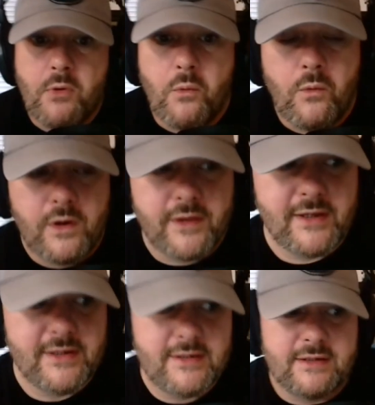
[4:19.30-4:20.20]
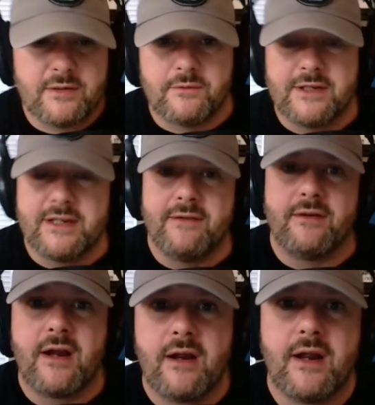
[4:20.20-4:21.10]
One of these is a
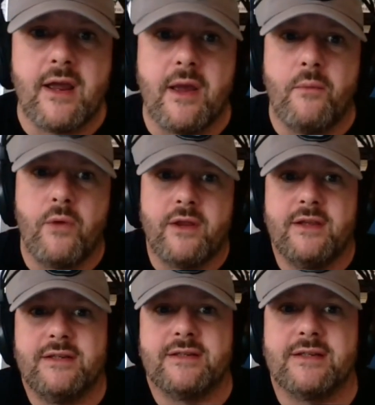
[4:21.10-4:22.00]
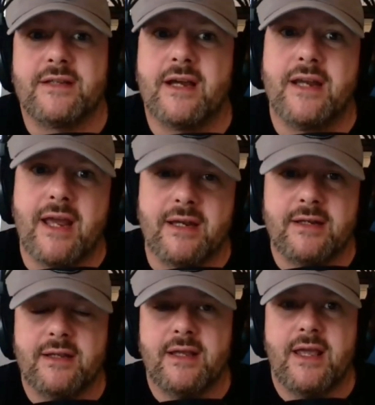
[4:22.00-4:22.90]
receiver, and one of these is a tight end.